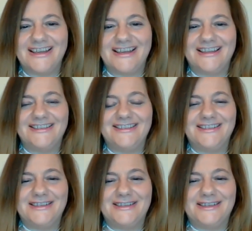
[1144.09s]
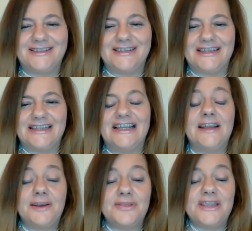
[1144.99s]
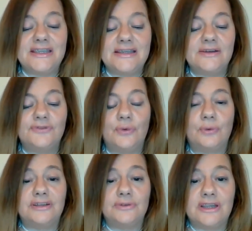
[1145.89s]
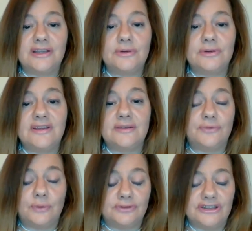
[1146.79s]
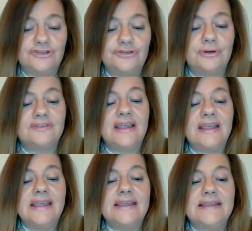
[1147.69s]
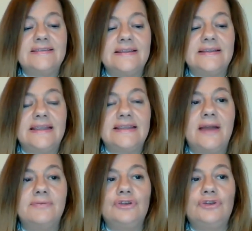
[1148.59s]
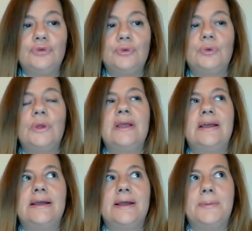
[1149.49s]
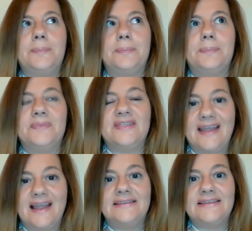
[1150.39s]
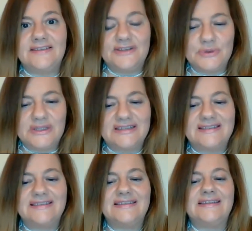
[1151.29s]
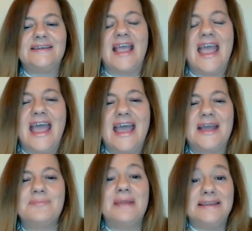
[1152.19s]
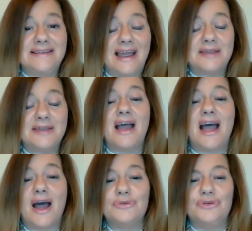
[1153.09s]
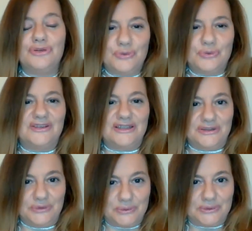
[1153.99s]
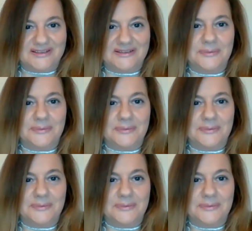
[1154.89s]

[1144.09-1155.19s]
And another thing for educators, for teachers, is they have to tell the students many times how to use the tools